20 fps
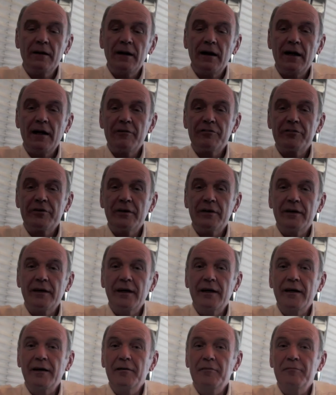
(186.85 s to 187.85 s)
after
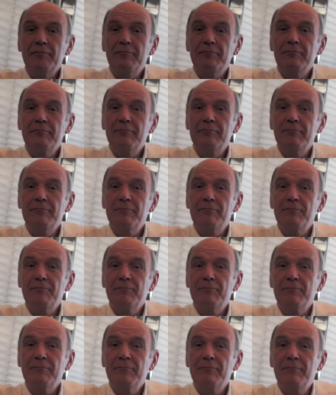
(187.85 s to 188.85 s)
they
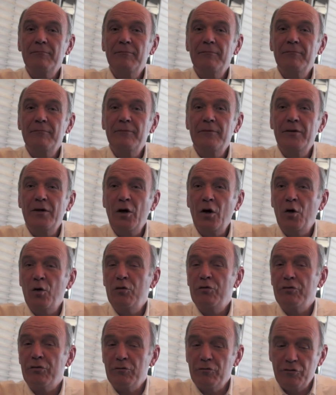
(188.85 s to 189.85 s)
know
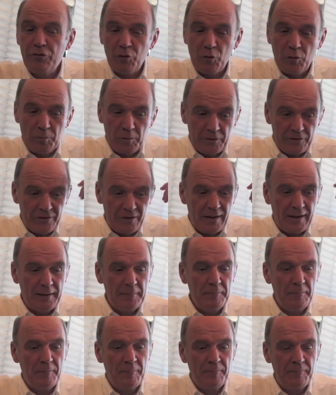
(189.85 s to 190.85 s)
from former
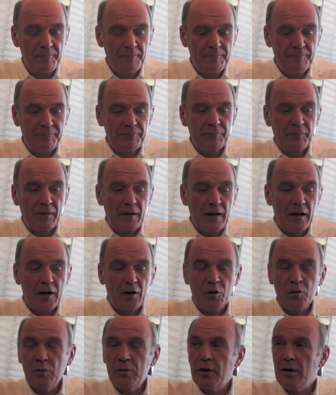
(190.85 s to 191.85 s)
time how
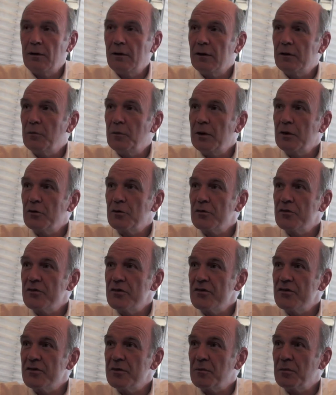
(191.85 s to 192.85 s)
good our Quattro
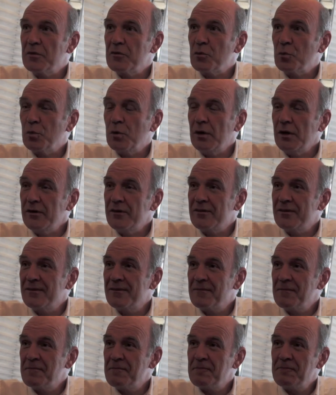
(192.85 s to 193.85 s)
system has worked
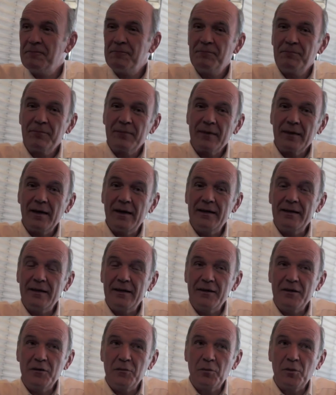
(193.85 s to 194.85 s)
and
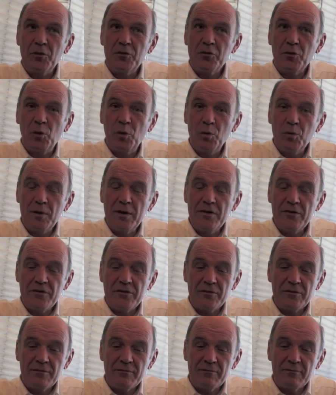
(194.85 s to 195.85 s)
that it was
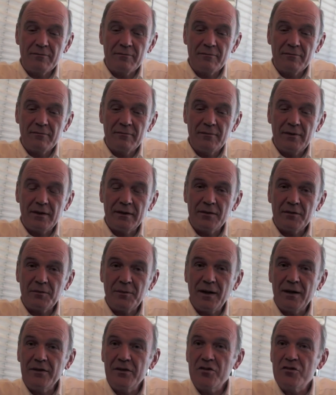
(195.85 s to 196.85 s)
always an
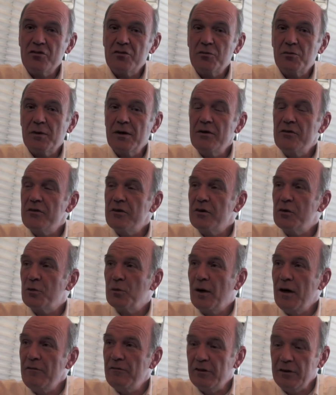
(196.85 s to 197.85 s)
advantage in racing
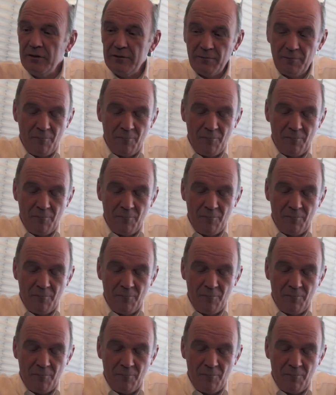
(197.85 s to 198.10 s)
to have it,